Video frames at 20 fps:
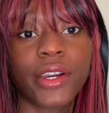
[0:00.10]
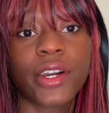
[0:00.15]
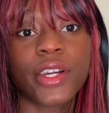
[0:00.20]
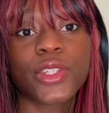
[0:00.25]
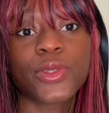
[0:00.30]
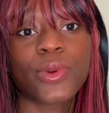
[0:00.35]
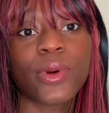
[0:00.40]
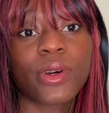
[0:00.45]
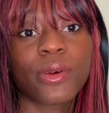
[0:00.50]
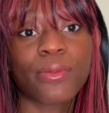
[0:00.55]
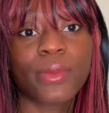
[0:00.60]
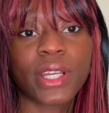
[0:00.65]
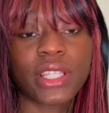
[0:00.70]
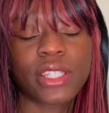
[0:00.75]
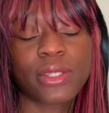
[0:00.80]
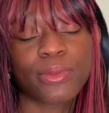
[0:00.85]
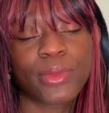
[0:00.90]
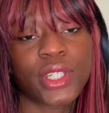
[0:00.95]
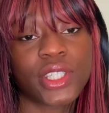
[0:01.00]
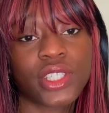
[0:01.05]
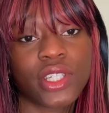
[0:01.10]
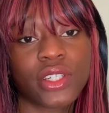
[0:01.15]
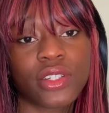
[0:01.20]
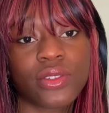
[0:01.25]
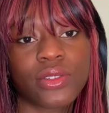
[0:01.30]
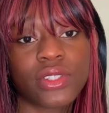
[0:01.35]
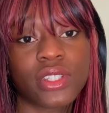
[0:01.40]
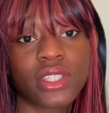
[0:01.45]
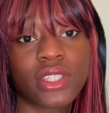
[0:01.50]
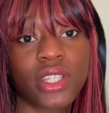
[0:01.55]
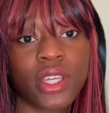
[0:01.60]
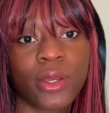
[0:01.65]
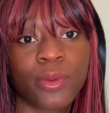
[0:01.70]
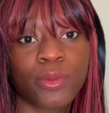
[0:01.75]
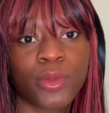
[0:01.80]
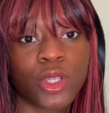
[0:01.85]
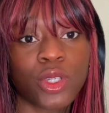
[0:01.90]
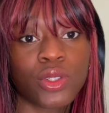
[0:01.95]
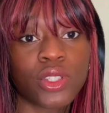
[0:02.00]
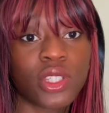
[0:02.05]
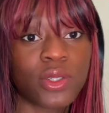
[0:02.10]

guys, welcome back to my channel. Today I'm going